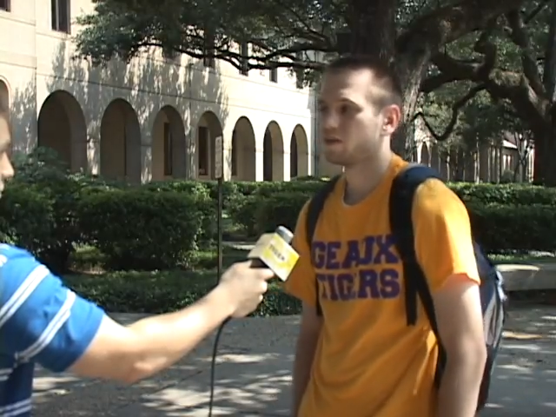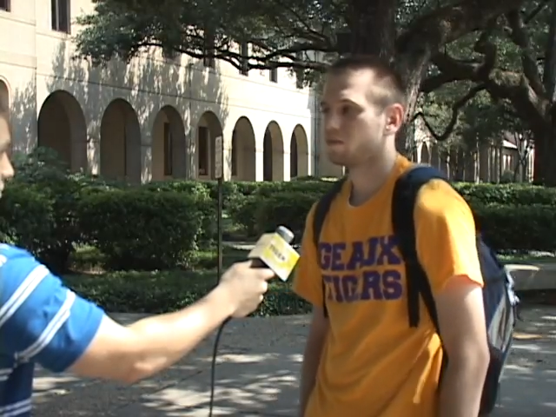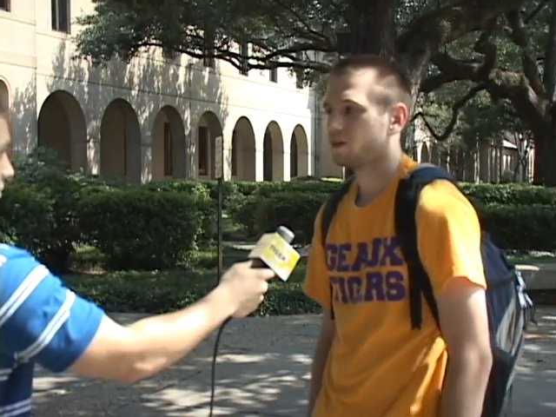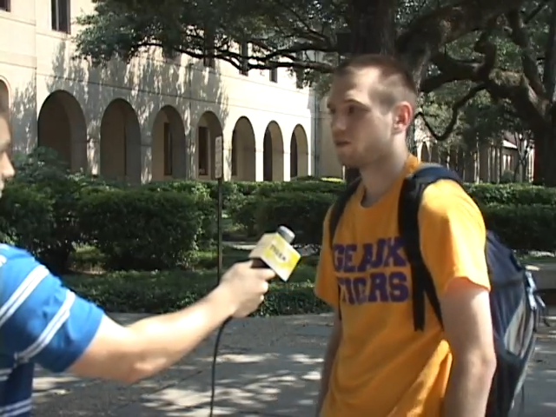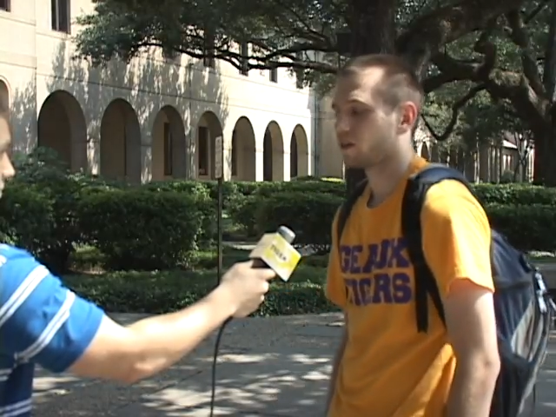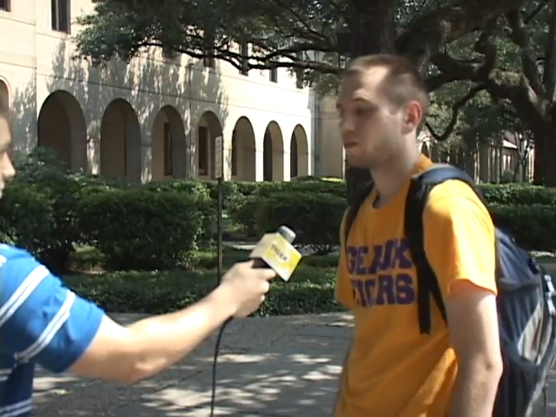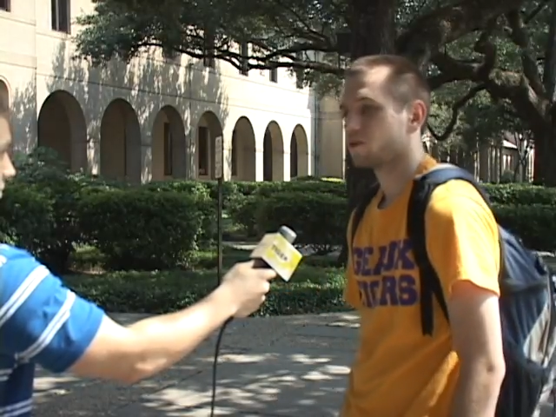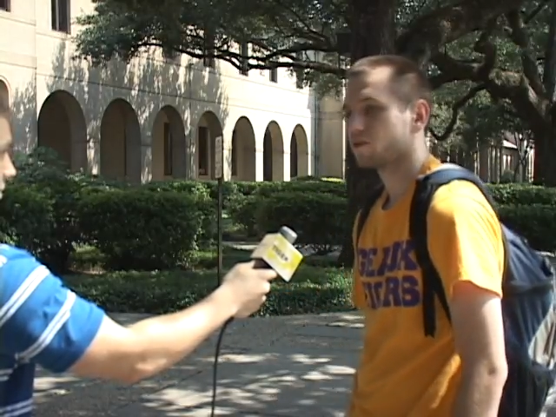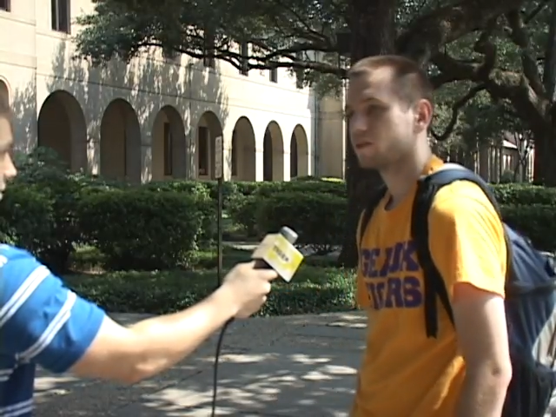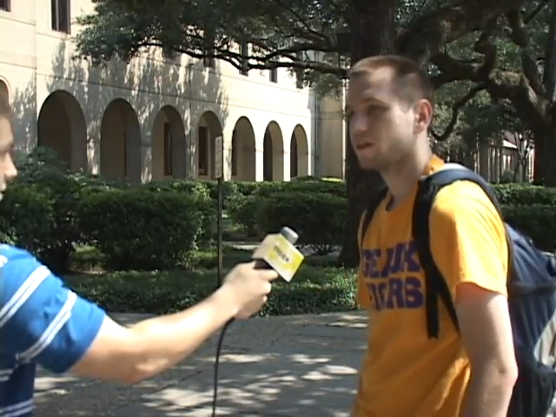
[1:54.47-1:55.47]
Be right in the
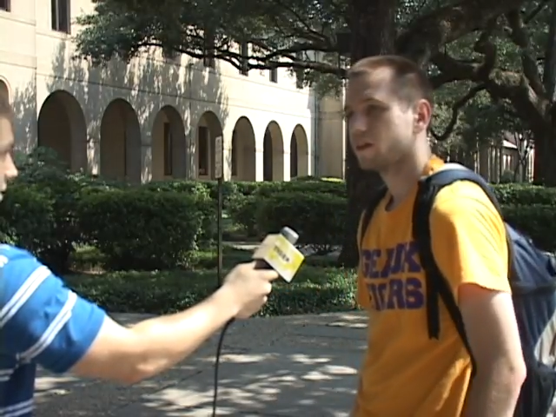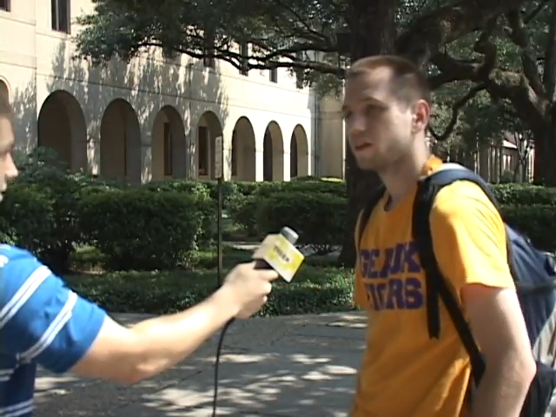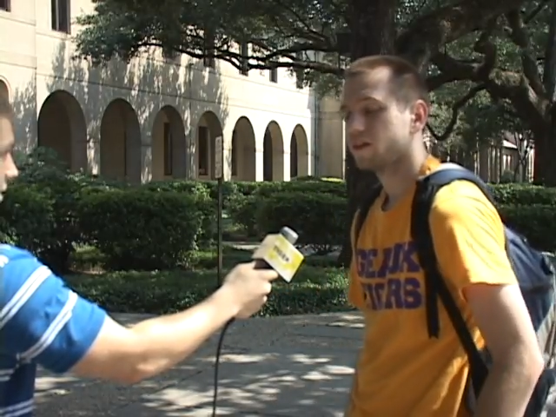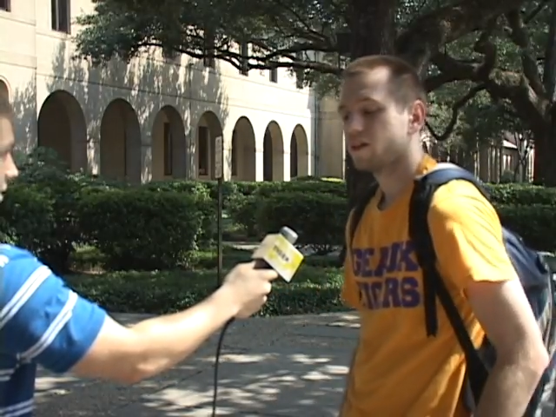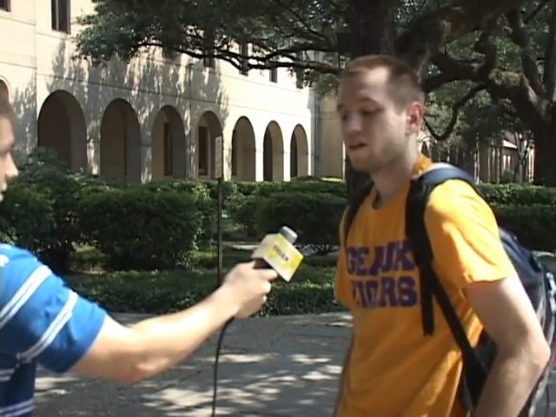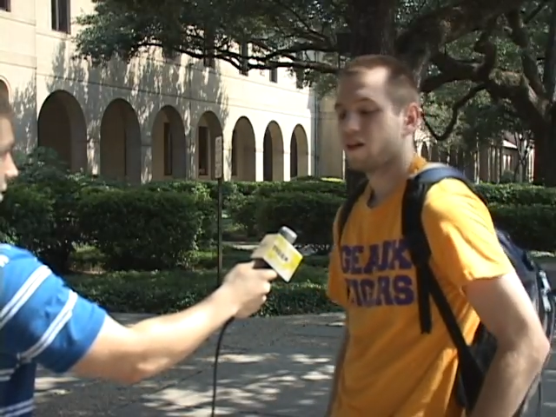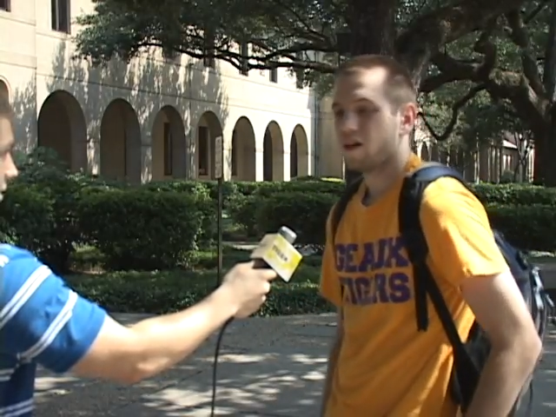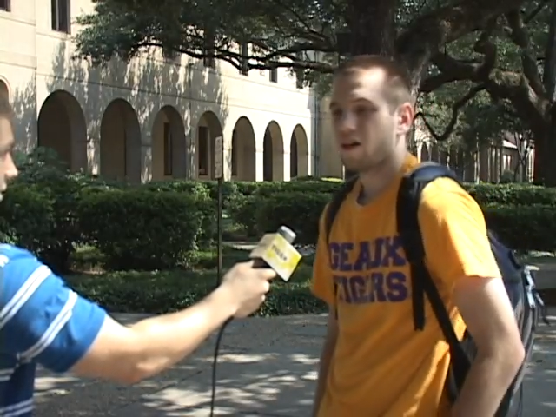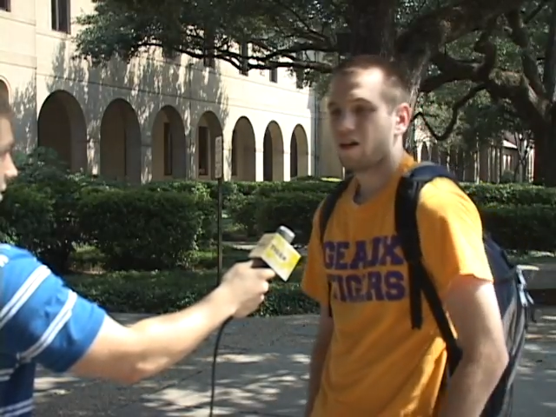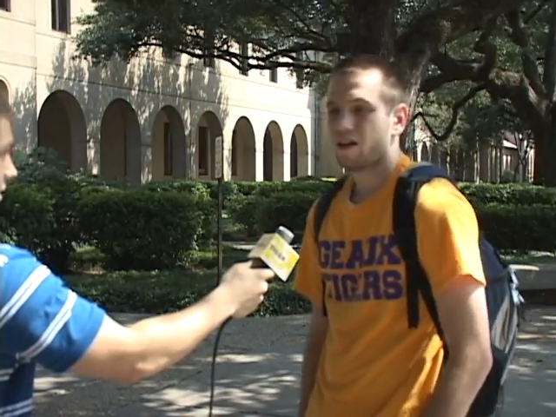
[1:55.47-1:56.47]
middle of the day,
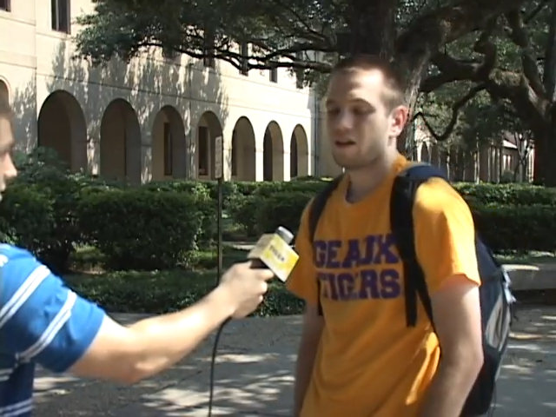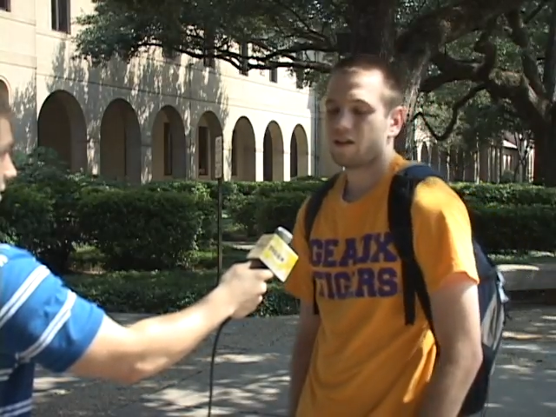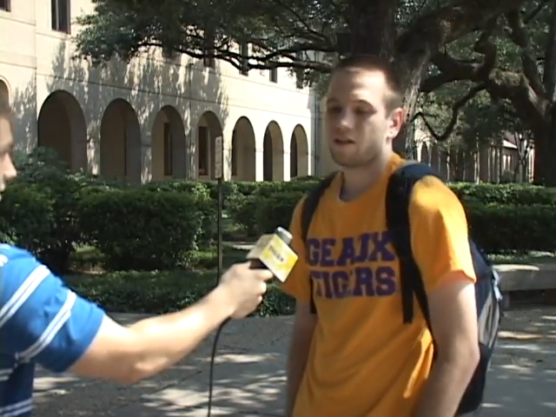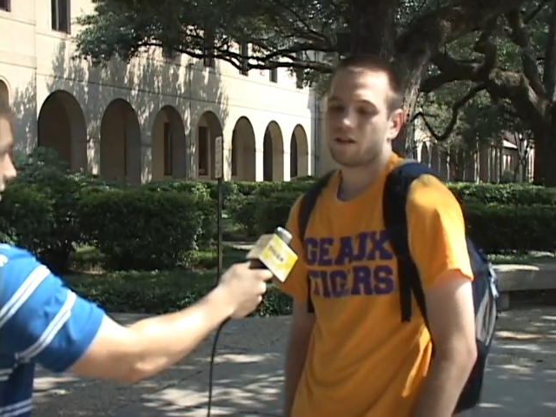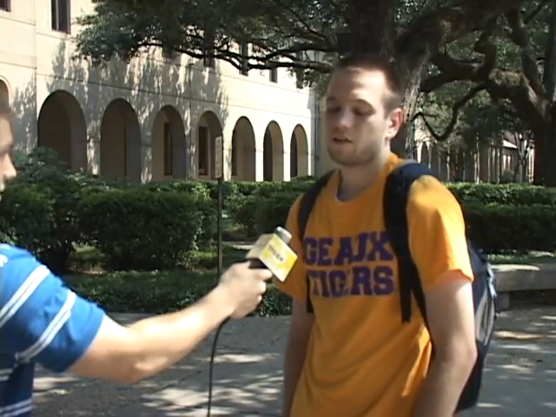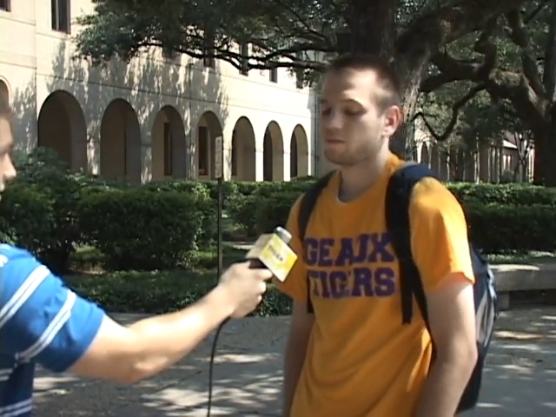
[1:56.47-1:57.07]
and uh,